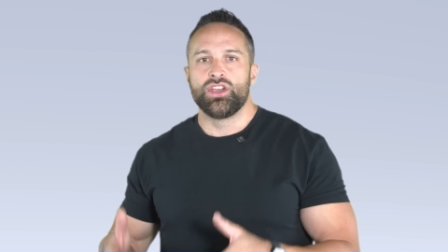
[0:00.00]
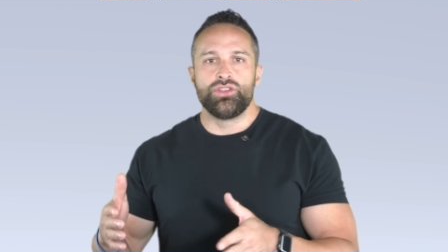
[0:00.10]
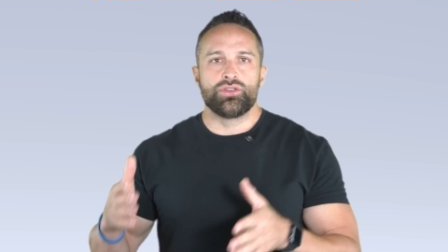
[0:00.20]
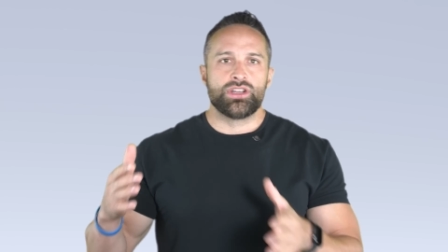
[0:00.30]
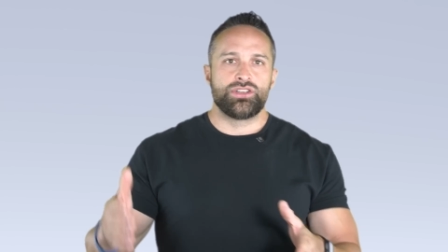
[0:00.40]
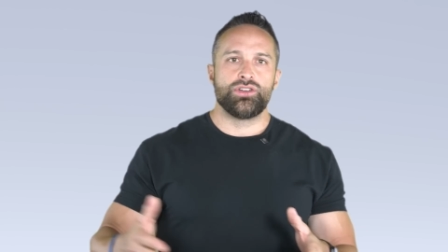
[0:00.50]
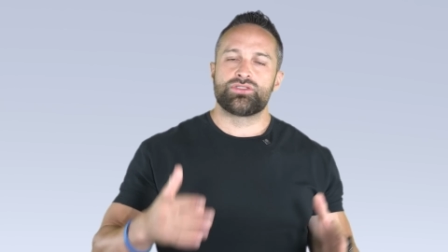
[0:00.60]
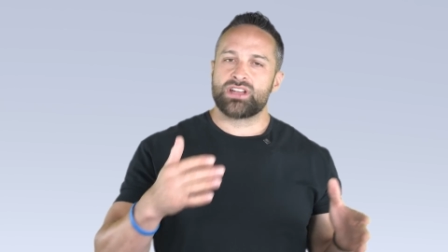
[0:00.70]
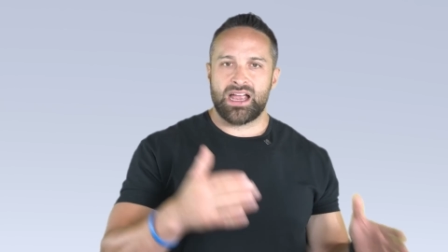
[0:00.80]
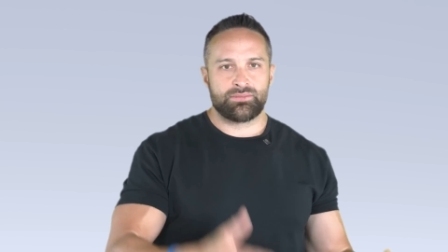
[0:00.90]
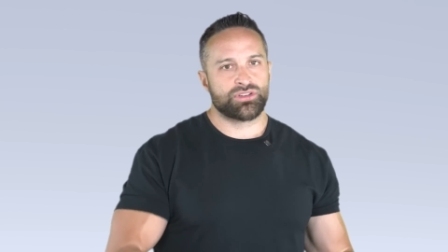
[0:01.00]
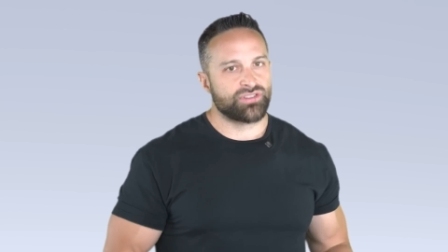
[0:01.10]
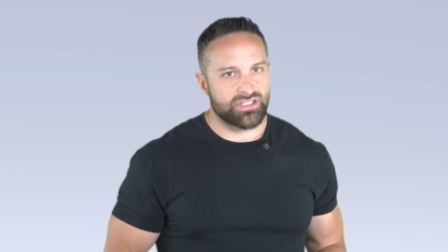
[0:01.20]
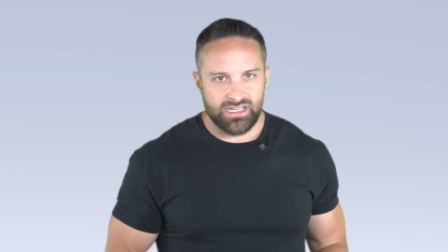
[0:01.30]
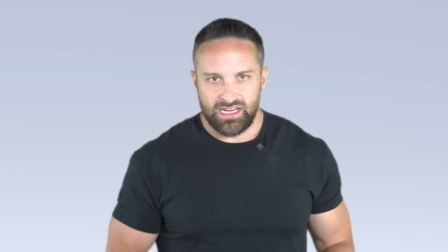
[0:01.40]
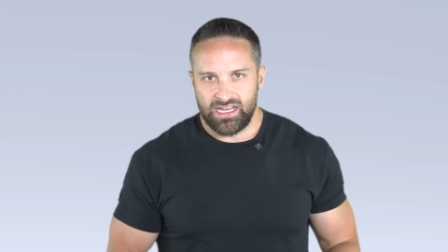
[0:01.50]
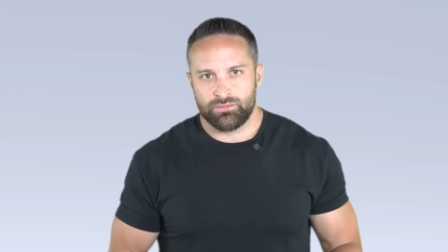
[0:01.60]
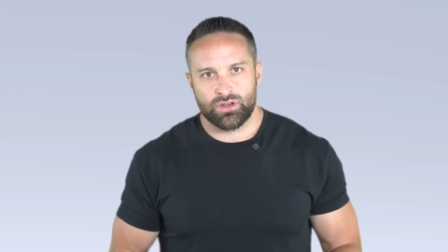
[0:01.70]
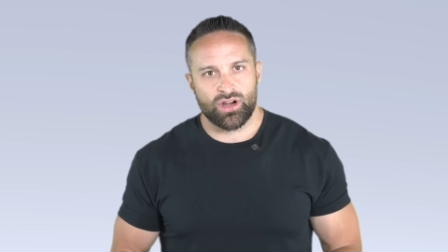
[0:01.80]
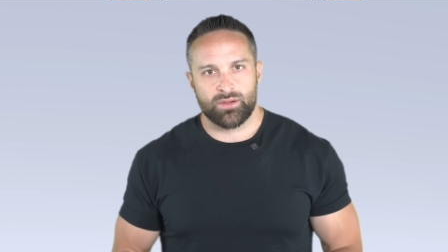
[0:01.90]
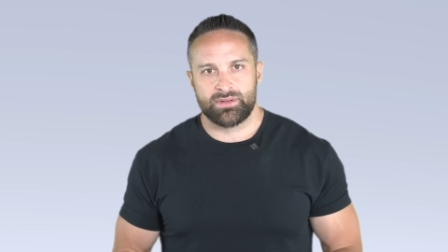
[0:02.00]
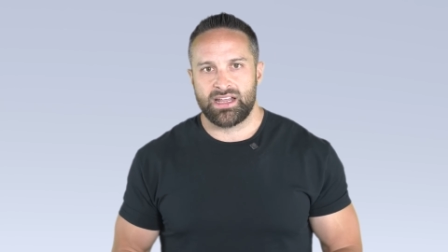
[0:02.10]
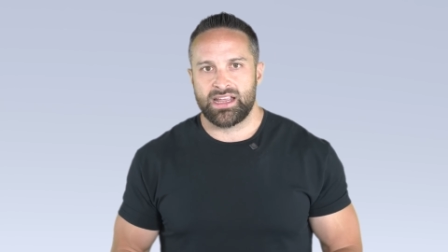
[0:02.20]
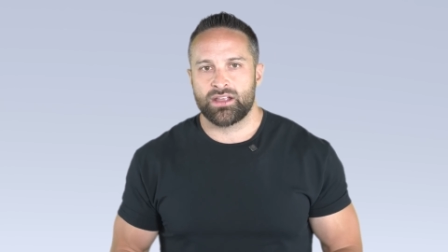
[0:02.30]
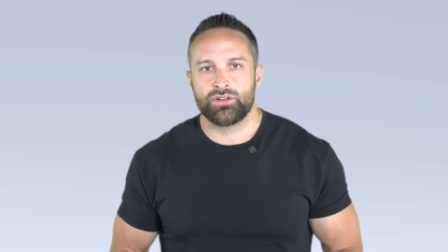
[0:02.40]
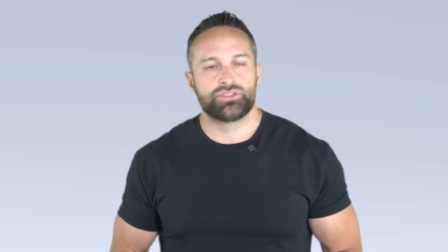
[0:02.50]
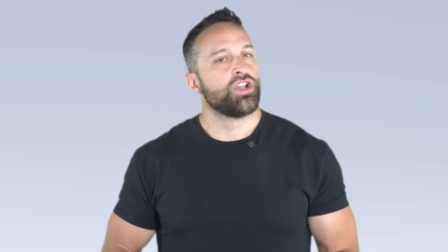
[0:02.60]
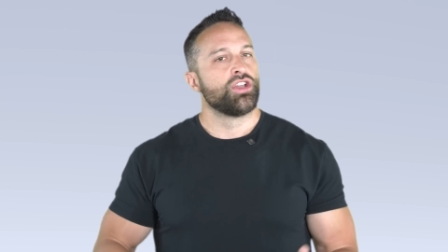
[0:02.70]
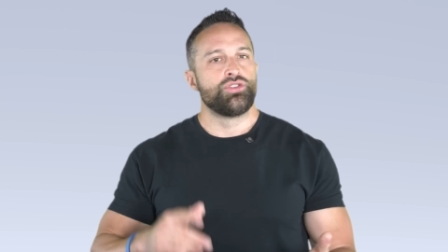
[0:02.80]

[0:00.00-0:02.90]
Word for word: You can do time restricted eating with Carbon Diet Coach.